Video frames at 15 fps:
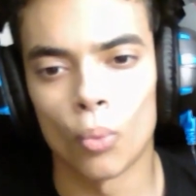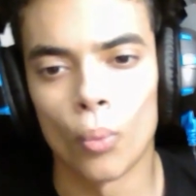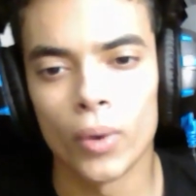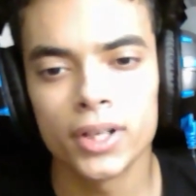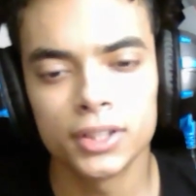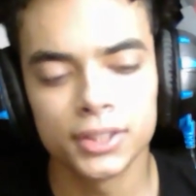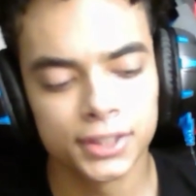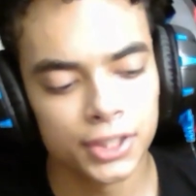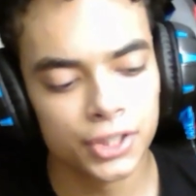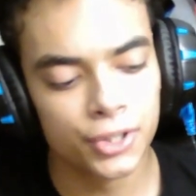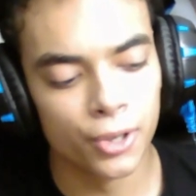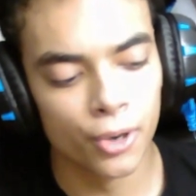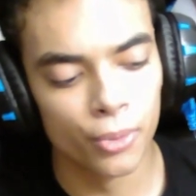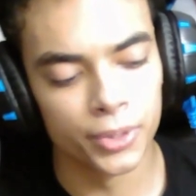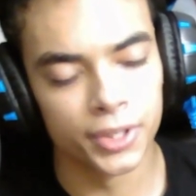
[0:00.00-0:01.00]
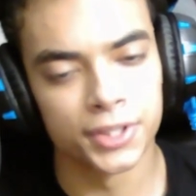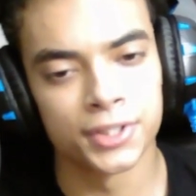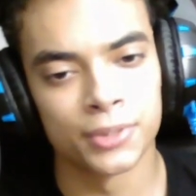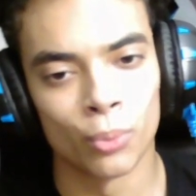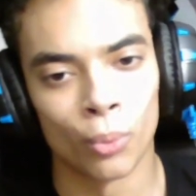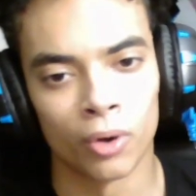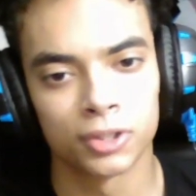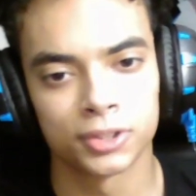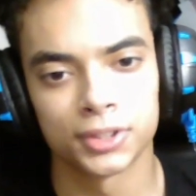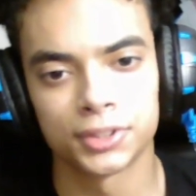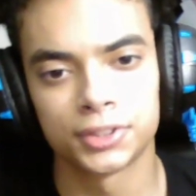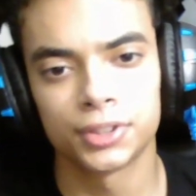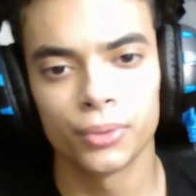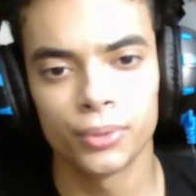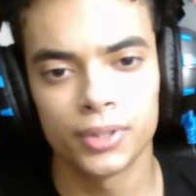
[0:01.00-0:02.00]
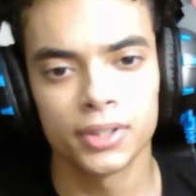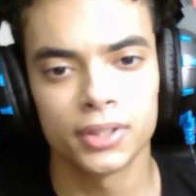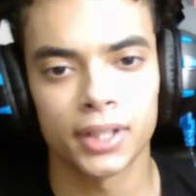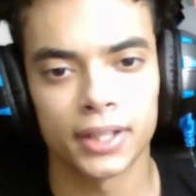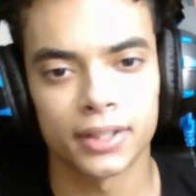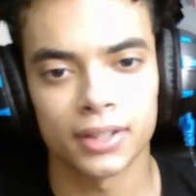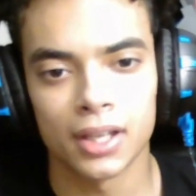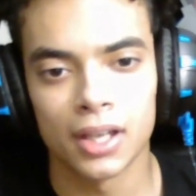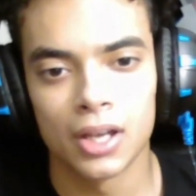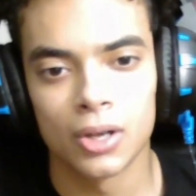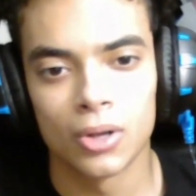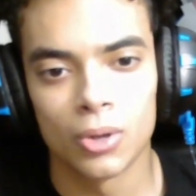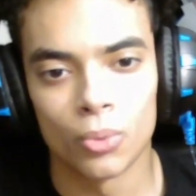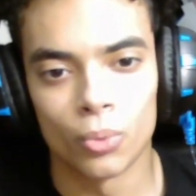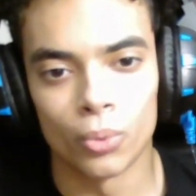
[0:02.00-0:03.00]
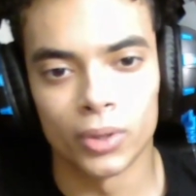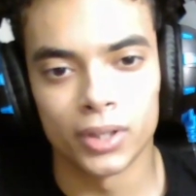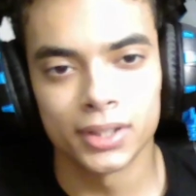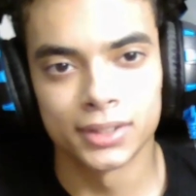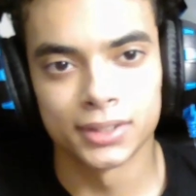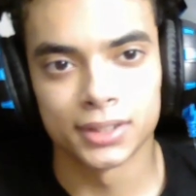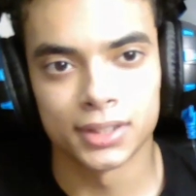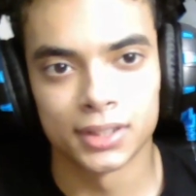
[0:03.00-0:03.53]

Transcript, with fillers: Where is he going? Is it worse than Sona? Like what?